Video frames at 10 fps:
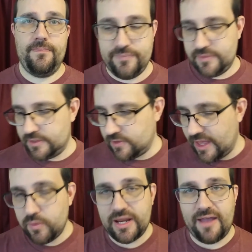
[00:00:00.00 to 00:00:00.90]
So then
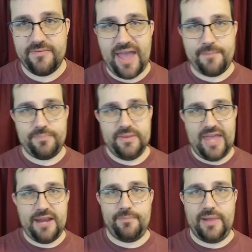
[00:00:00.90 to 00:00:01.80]
when you have that
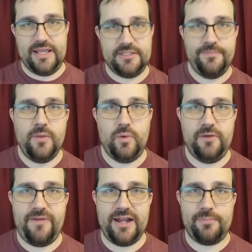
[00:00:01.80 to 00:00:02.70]
in place, when you
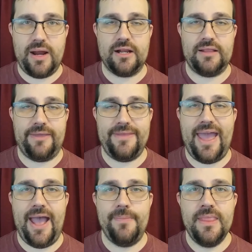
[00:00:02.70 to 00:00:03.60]
find a product like
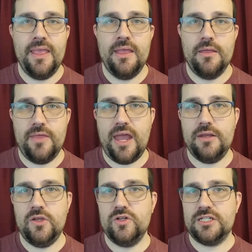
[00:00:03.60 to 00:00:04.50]
that, then
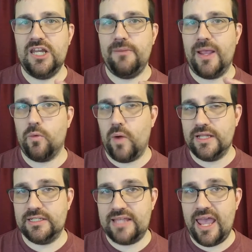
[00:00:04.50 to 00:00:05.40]
you just need to make one
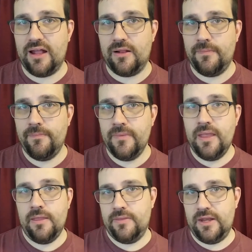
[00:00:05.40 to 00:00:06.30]
sale.
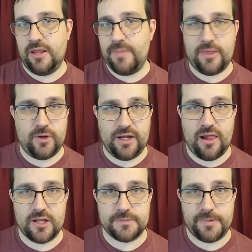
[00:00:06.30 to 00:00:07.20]
Then you can make
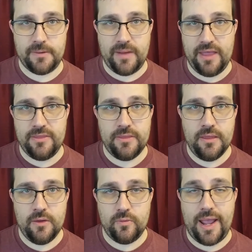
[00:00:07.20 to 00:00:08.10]
$30 per month,
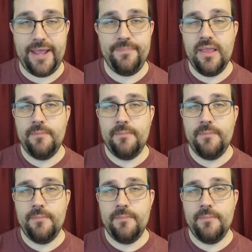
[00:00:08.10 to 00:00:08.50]
right?